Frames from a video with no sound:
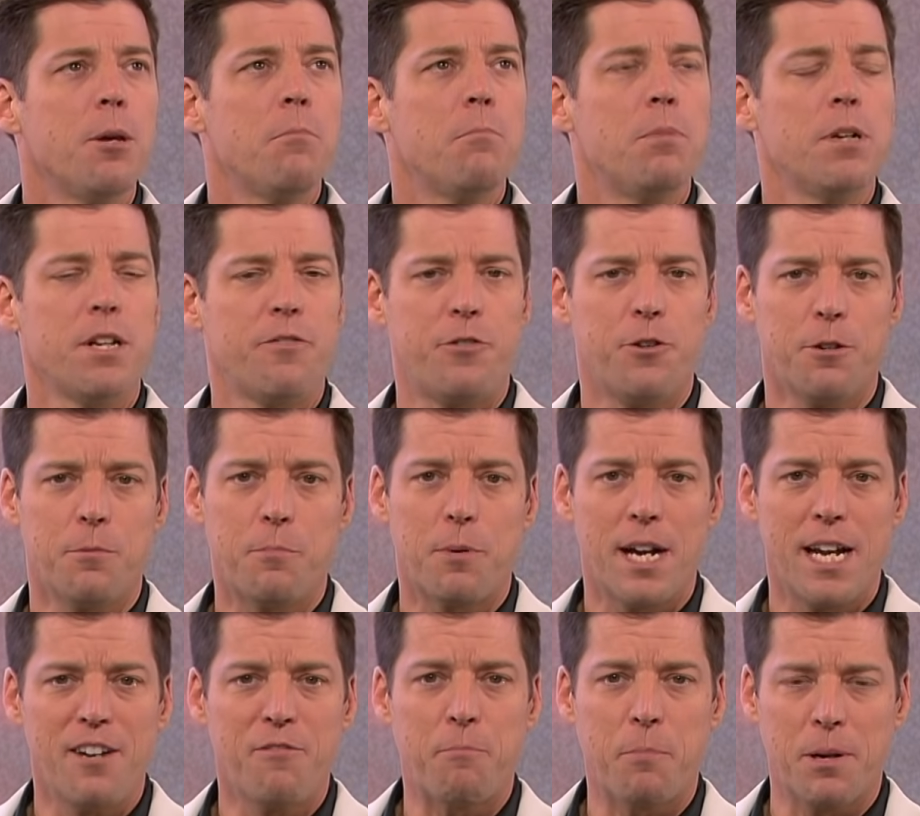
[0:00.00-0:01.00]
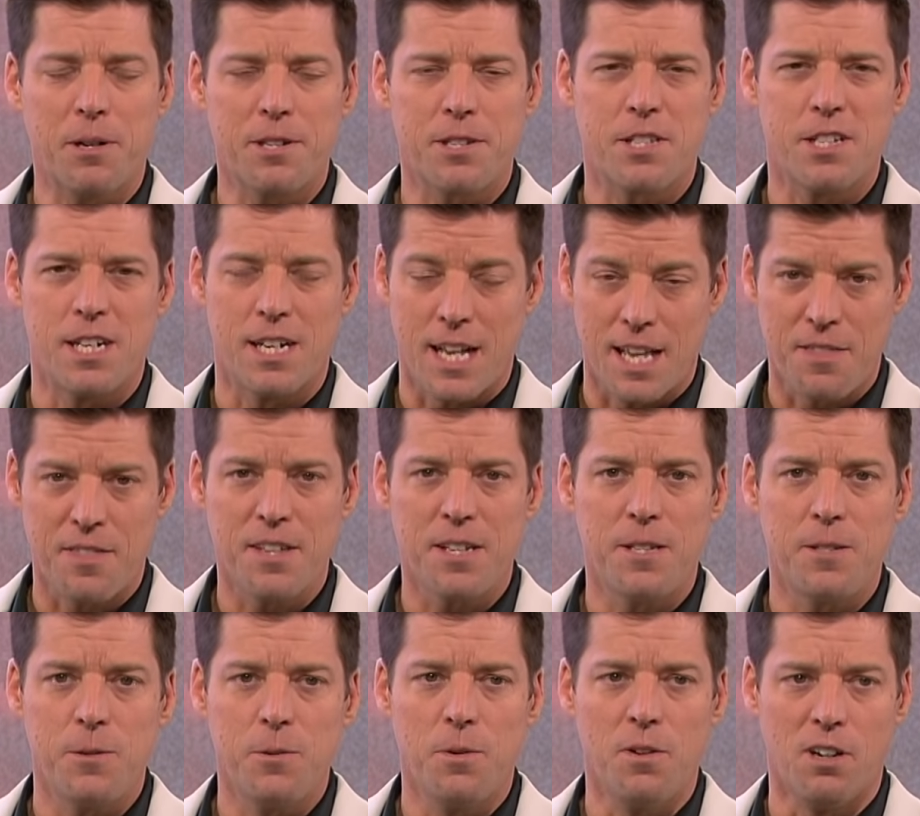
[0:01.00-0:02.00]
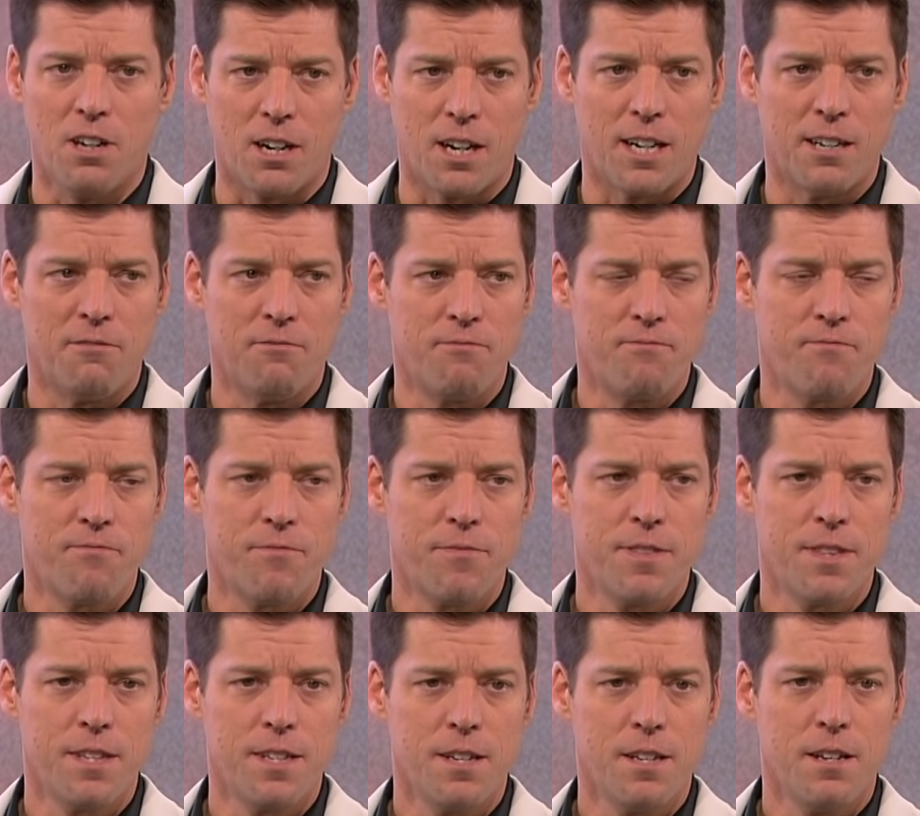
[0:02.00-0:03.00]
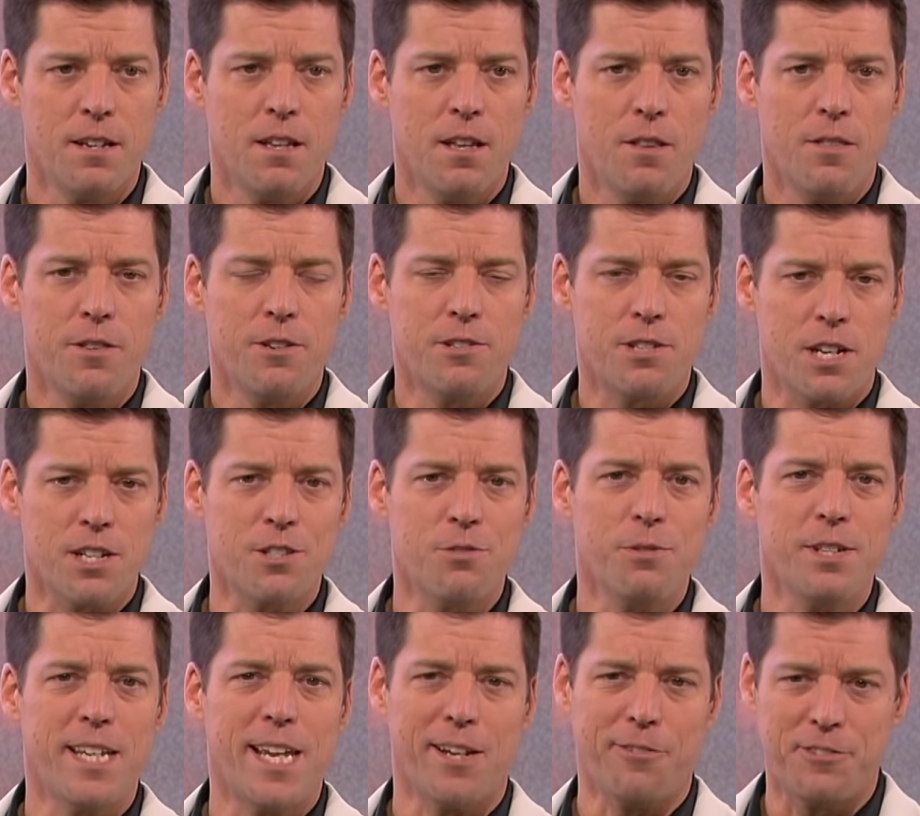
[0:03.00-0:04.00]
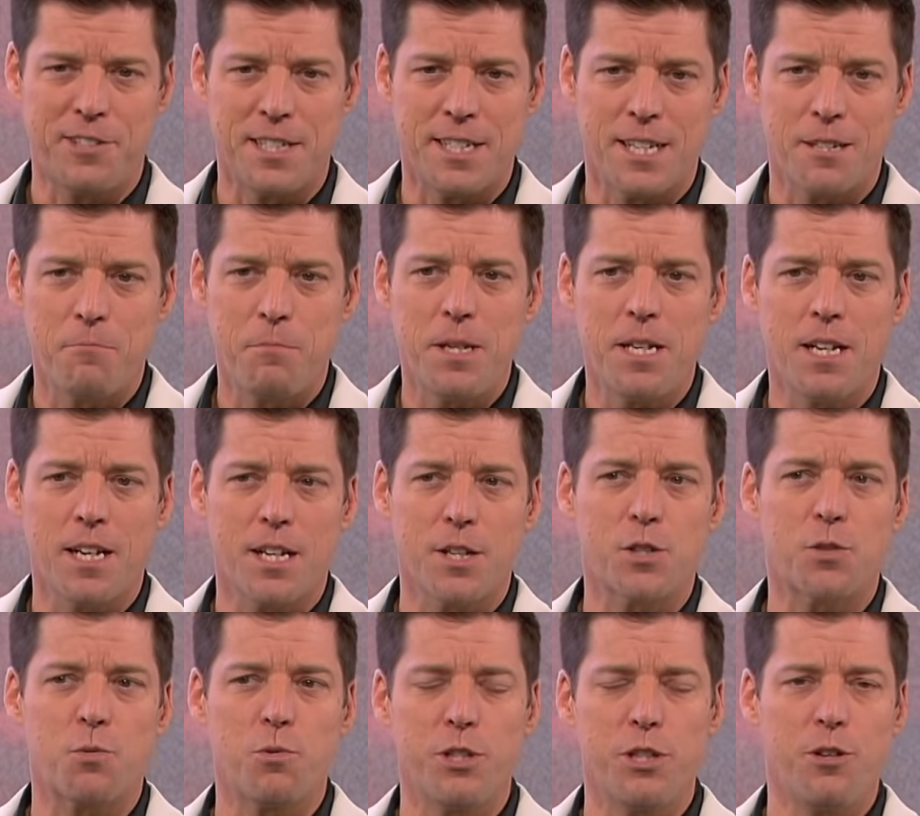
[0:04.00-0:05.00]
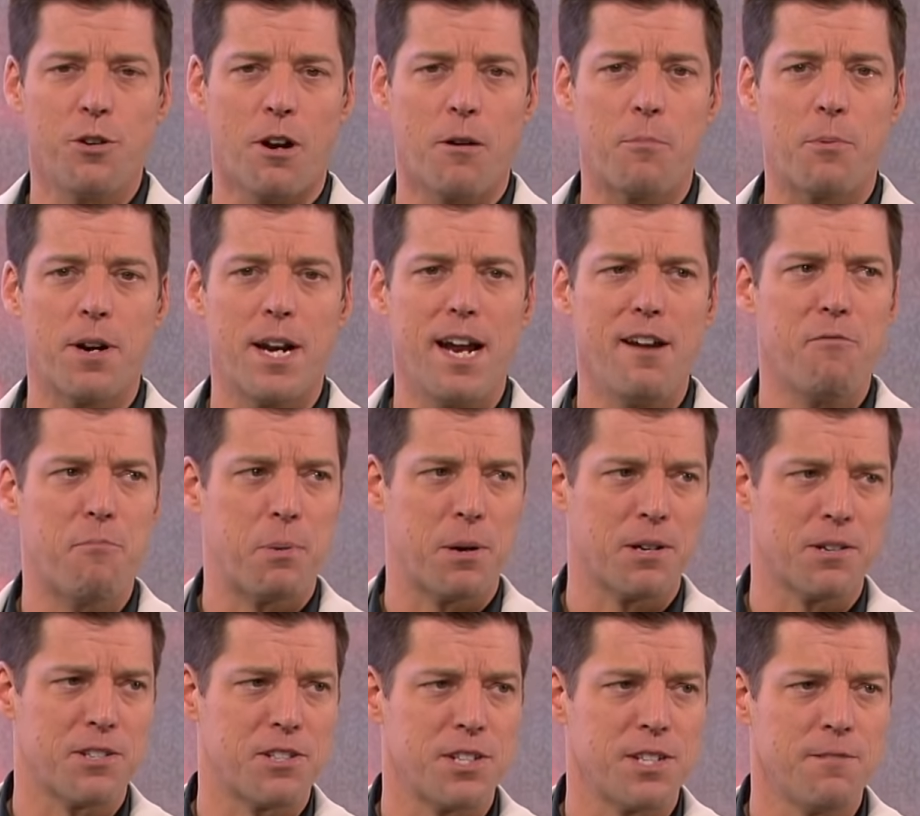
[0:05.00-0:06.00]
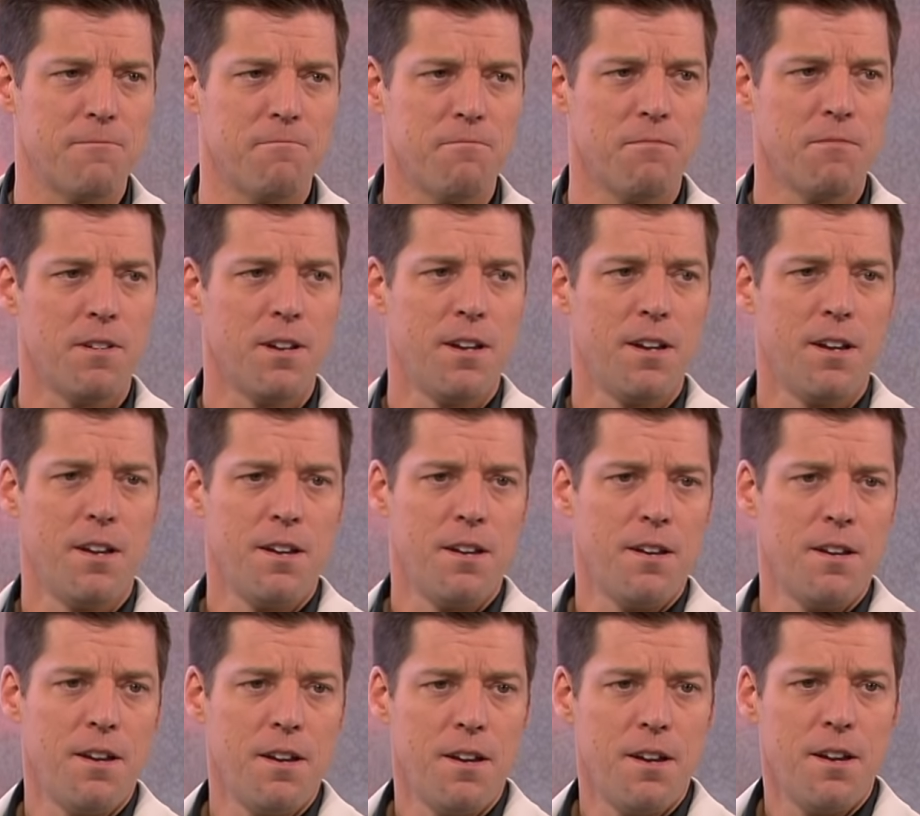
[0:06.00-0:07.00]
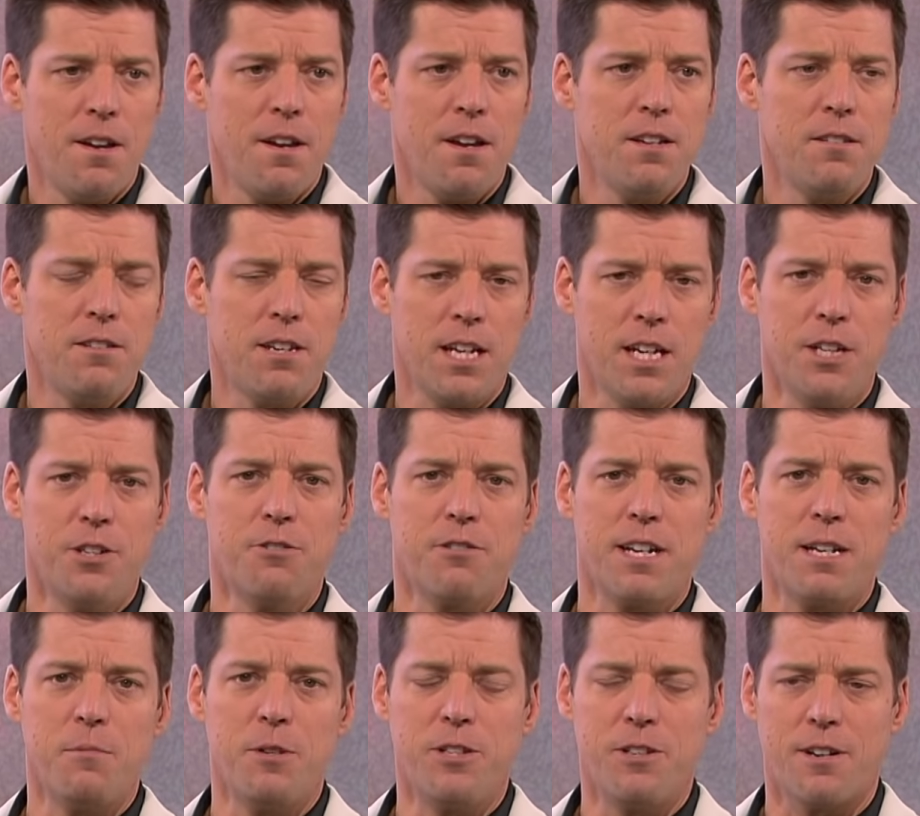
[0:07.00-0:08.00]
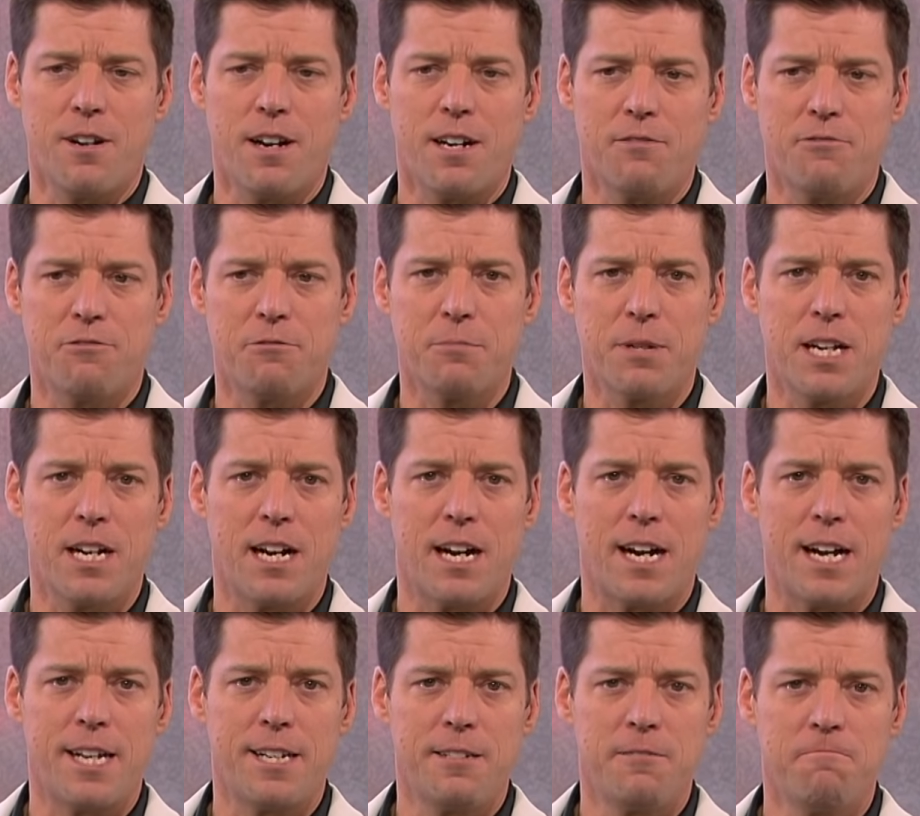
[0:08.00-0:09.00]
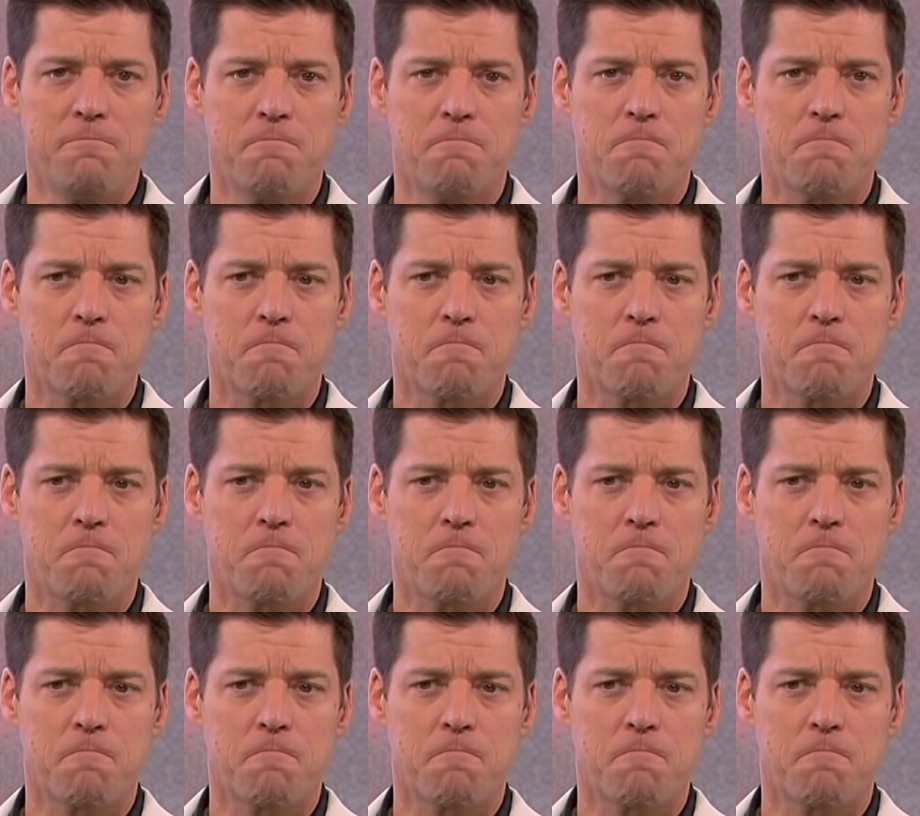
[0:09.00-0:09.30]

But if you're a brave person, and I think you are, there's also a gift in it. Because when you're a brave person, and you get a dream in your heart from God,